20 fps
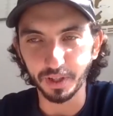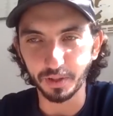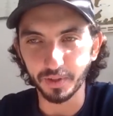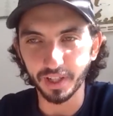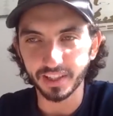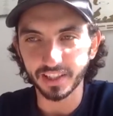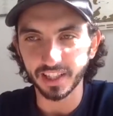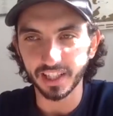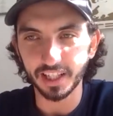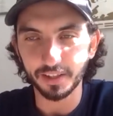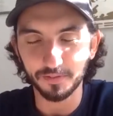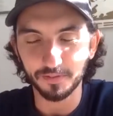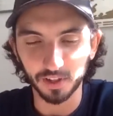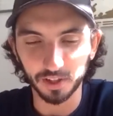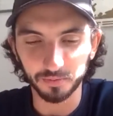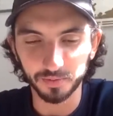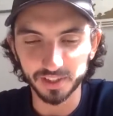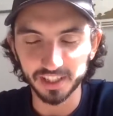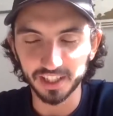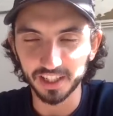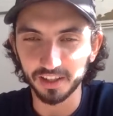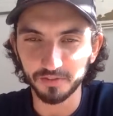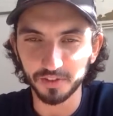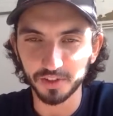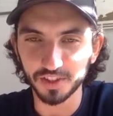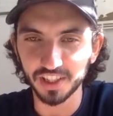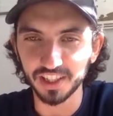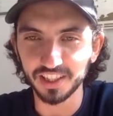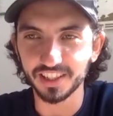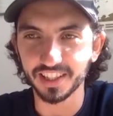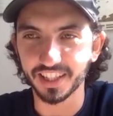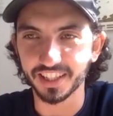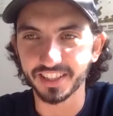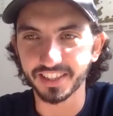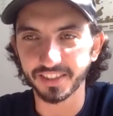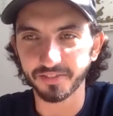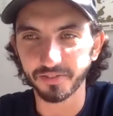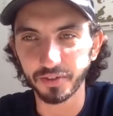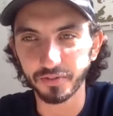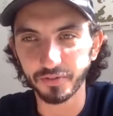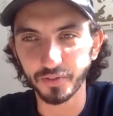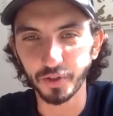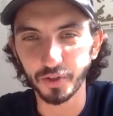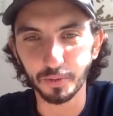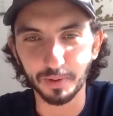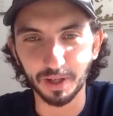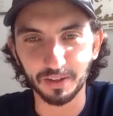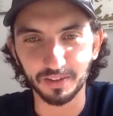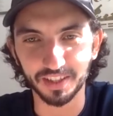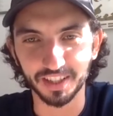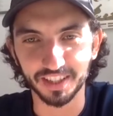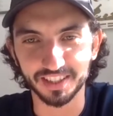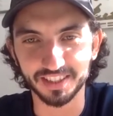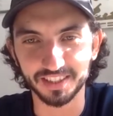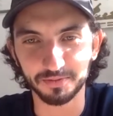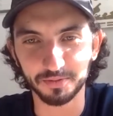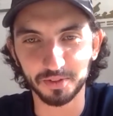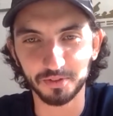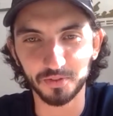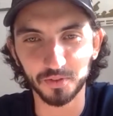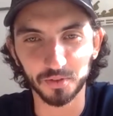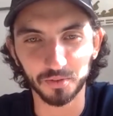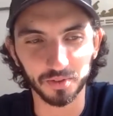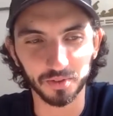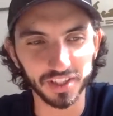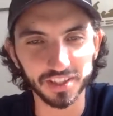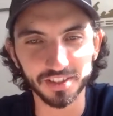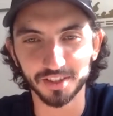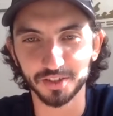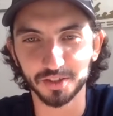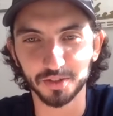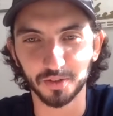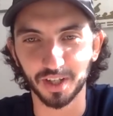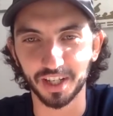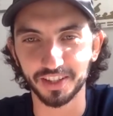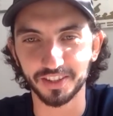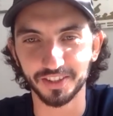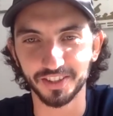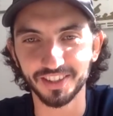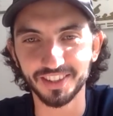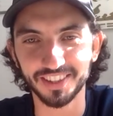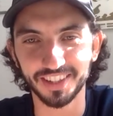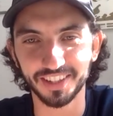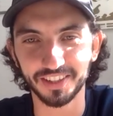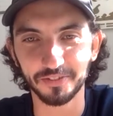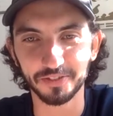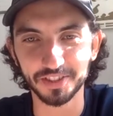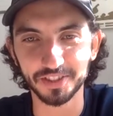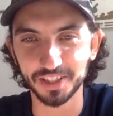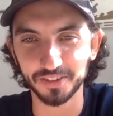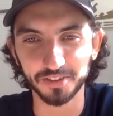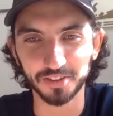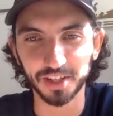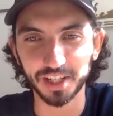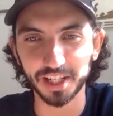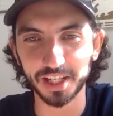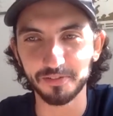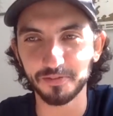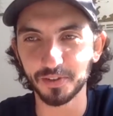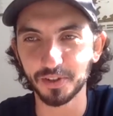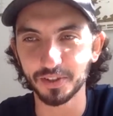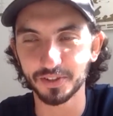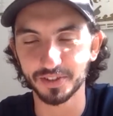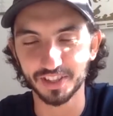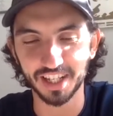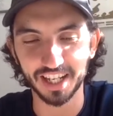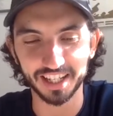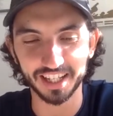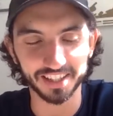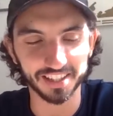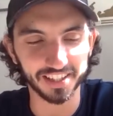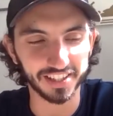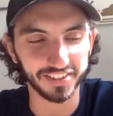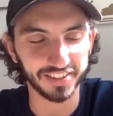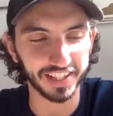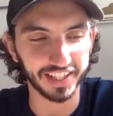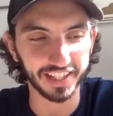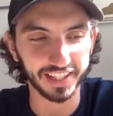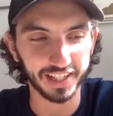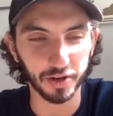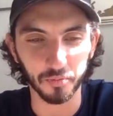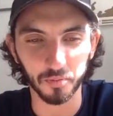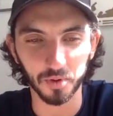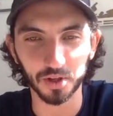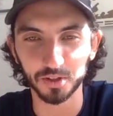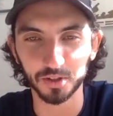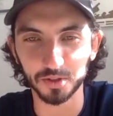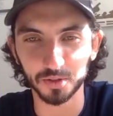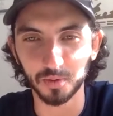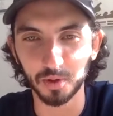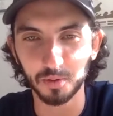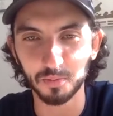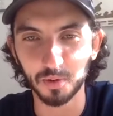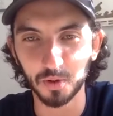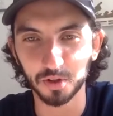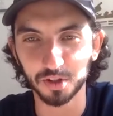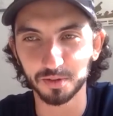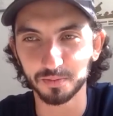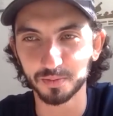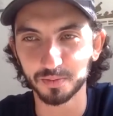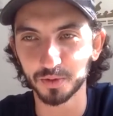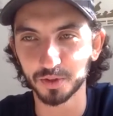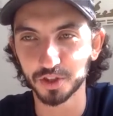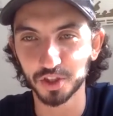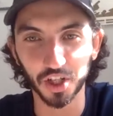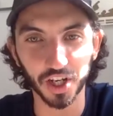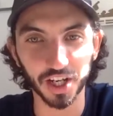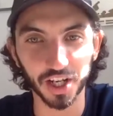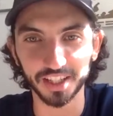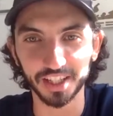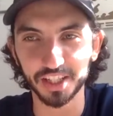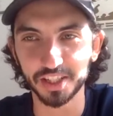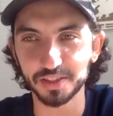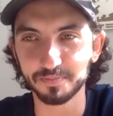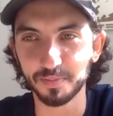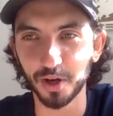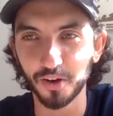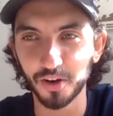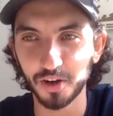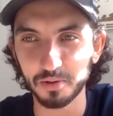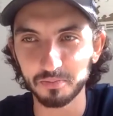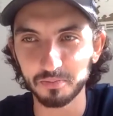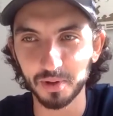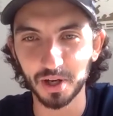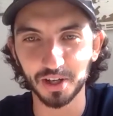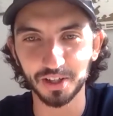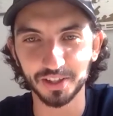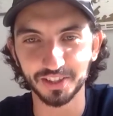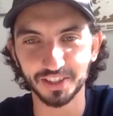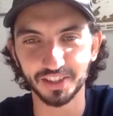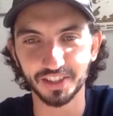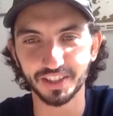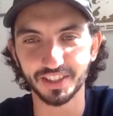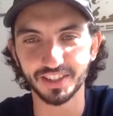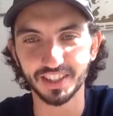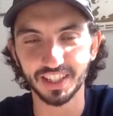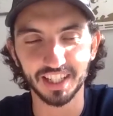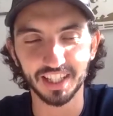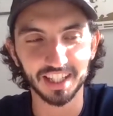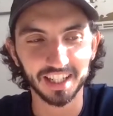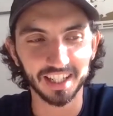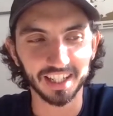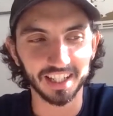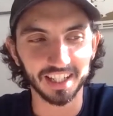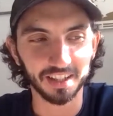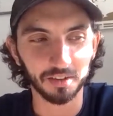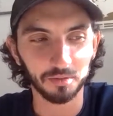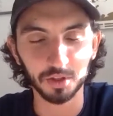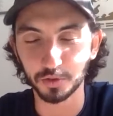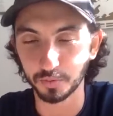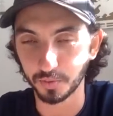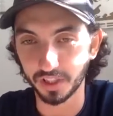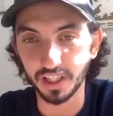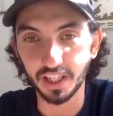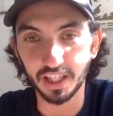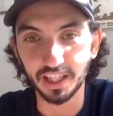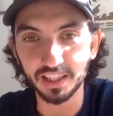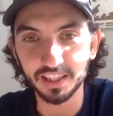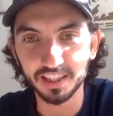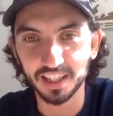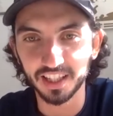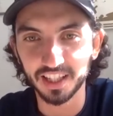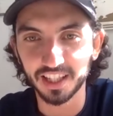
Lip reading: We had the leaflet, and we said, "Have you seen this? Have you thought about this?" And we thought, "This looks quite good." And obviously on the leaflet, it was like, "You're going to get 1-to-1 multiple Chinese sparring partners." which we did.